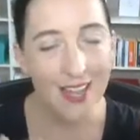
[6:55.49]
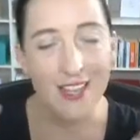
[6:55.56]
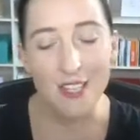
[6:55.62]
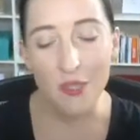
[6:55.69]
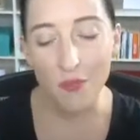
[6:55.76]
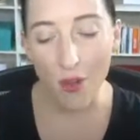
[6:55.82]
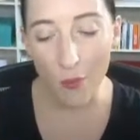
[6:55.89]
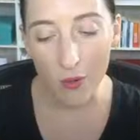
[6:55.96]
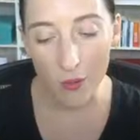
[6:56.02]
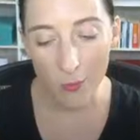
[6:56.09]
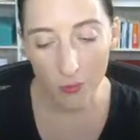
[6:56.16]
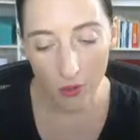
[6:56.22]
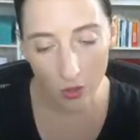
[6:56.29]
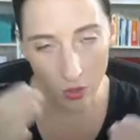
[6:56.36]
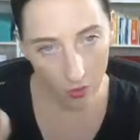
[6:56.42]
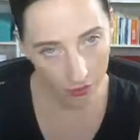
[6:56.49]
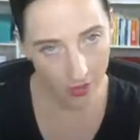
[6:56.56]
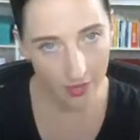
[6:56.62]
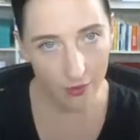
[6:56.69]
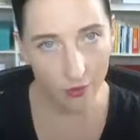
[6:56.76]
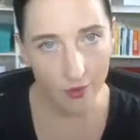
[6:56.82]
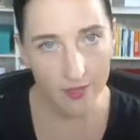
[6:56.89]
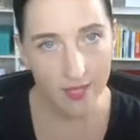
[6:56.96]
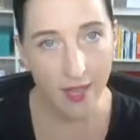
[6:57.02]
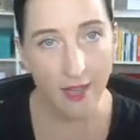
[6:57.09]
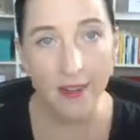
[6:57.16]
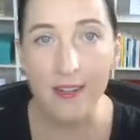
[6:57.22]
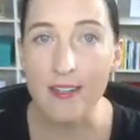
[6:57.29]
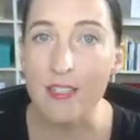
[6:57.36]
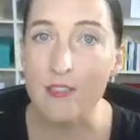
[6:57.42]
So if I want to block that noise
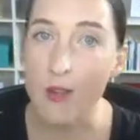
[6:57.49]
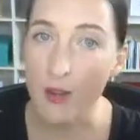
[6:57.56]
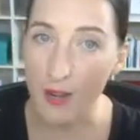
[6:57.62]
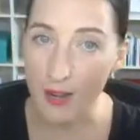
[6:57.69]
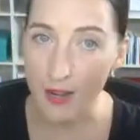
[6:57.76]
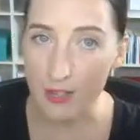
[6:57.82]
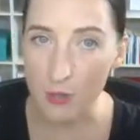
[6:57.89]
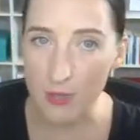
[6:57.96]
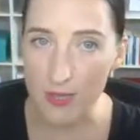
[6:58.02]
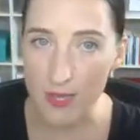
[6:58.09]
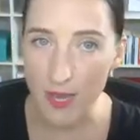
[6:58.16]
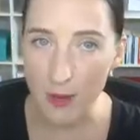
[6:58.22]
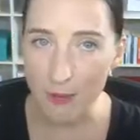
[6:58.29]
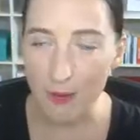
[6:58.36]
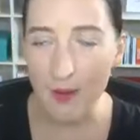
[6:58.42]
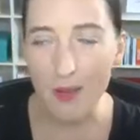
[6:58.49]
out, it is very hard to escape it.